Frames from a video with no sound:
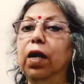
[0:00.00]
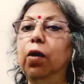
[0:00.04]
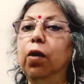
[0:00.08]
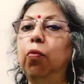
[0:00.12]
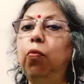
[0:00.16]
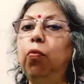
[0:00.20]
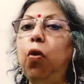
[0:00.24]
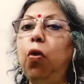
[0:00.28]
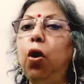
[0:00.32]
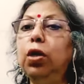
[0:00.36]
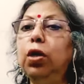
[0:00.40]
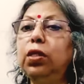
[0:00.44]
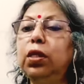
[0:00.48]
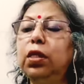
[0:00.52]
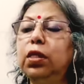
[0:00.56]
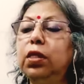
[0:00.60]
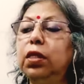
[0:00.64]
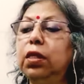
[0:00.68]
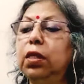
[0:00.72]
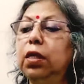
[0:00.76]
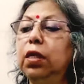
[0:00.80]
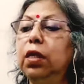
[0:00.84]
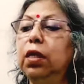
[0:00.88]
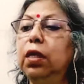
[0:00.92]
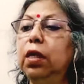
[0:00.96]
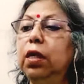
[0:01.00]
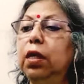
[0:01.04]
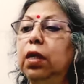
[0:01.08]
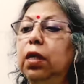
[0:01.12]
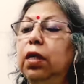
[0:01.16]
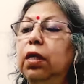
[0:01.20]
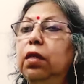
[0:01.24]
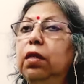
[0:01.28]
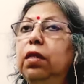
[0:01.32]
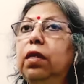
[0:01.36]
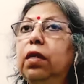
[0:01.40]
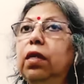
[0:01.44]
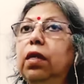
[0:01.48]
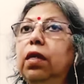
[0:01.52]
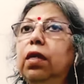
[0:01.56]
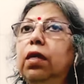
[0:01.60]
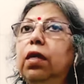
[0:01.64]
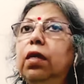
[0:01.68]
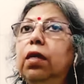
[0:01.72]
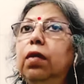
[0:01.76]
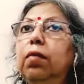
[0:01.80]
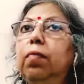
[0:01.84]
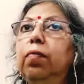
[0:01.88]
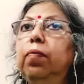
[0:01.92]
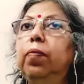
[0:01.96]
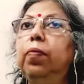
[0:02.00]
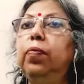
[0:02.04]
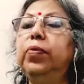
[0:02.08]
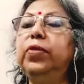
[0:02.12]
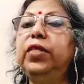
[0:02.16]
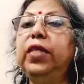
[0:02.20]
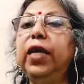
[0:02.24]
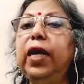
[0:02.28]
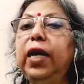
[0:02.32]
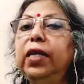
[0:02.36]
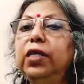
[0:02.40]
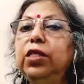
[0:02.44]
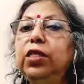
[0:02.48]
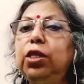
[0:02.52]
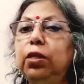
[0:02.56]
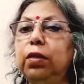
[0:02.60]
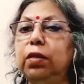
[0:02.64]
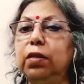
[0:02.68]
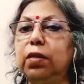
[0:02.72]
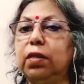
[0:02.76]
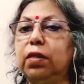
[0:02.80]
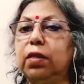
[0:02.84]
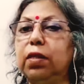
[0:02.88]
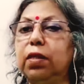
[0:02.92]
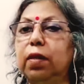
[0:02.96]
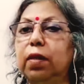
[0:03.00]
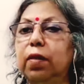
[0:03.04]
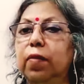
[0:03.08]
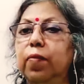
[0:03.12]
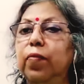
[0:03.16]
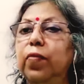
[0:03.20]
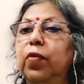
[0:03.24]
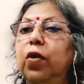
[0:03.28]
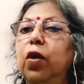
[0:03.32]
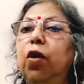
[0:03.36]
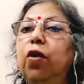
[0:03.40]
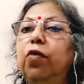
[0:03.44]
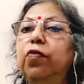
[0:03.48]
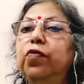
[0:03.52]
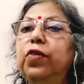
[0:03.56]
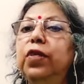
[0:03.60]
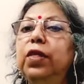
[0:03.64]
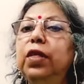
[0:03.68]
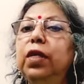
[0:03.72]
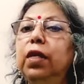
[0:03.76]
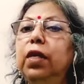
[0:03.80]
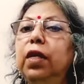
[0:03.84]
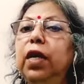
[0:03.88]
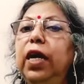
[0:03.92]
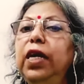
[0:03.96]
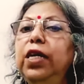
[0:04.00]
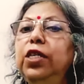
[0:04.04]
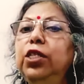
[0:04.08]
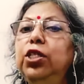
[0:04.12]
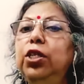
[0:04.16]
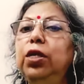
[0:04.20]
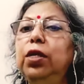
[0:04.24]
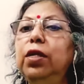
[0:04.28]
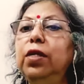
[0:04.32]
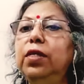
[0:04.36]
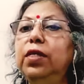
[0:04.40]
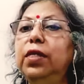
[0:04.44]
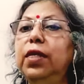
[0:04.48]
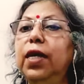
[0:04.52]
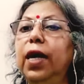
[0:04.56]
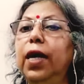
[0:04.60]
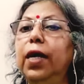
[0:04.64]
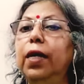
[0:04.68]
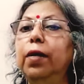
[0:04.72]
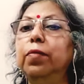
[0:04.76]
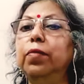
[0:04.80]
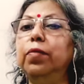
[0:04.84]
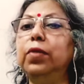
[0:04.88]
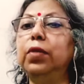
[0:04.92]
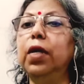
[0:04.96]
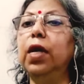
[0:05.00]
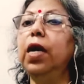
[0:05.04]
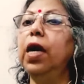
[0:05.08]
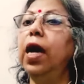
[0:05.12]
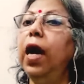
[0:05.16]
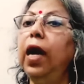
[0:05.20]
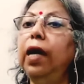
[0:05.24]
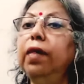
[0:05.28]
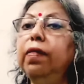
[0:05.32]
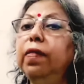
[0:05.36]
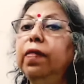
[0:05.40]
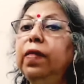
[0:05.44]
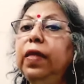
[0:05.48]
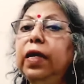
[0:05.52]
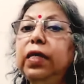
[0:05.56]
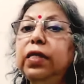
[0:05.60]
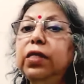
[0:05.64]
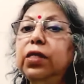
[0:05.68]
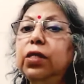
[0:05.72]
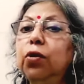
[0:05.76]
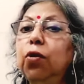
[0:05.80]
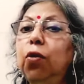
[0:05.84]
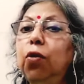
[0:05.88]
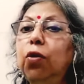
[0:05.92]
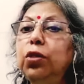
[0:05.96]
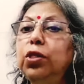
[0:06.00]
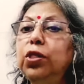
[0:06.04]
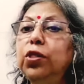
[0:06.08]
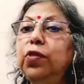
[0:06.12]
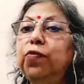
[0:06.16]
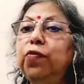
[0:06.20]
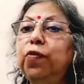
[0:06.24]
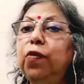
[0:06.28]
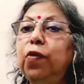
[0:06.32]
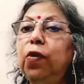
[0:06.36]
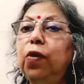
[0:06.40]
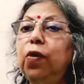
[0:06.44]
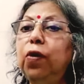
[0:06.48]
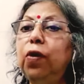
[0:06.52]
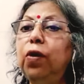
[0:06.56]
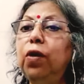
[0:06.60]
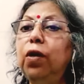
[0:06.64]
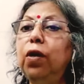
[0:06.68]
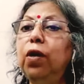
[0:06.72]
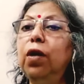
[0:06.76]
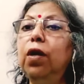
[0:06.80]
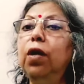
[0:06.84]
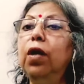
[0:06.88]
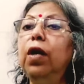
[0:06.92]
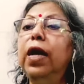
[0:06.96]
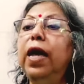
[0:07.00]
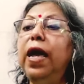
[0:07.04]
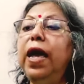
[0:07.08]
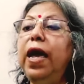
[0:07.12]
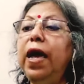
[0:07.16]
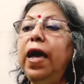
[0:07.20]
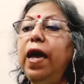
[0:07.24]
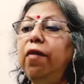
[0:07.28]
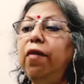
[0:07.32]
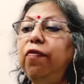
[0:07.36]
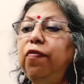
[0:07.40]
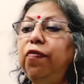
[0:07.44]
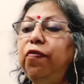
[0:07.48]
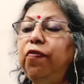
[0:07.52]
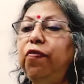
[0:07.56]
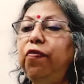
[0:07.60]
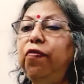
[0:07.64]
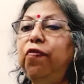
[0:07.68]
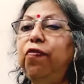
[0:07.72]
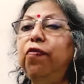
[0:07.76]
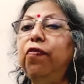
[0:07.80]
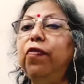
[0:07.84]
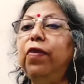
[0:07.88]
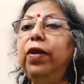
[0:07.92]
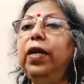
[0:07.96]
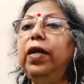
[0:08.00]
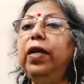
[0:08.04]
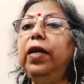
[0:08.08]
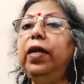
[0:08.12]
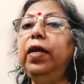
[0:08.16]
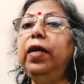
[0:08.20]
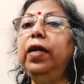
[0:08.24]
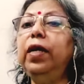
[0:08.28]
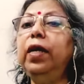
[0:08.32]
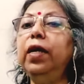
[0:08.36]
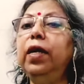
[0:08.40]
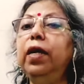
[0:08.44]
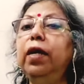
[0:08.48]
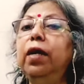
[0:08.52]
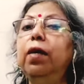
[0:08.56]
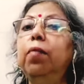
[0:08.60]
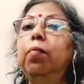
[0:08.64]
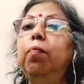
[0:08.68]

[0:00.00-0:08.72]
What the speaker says: What the sages of the ancient times, and this goes for every